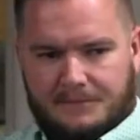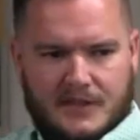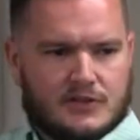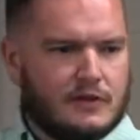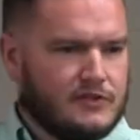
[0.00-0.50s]

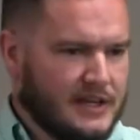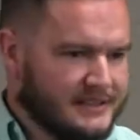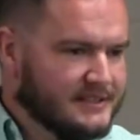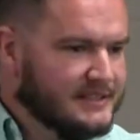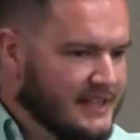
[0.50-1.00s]
And so if
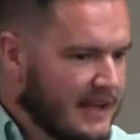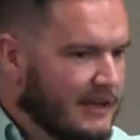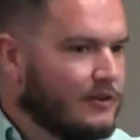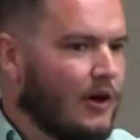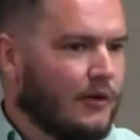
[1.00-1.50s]
Jesus has
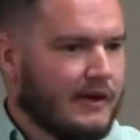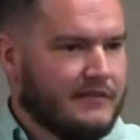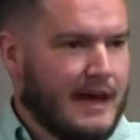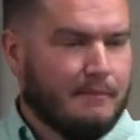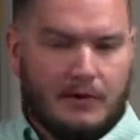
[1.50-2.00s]
taken note of
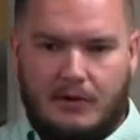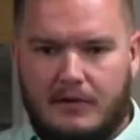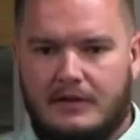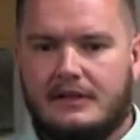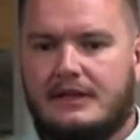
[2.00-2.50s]
that
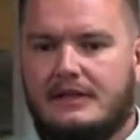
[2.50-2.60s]
bird,